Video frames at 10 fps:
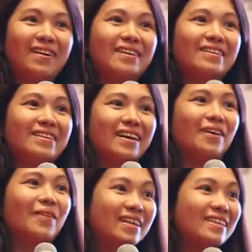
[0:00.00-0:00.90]
if
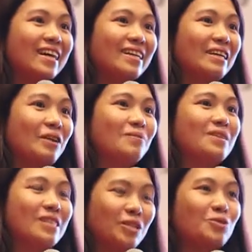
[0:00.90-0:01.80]
you know about
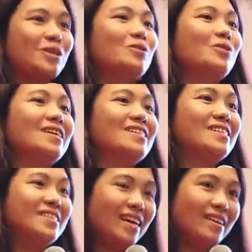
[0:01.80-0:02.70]
C S R
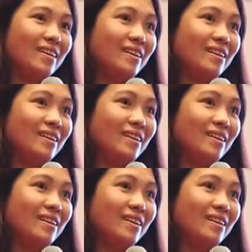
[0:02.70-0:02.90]
report,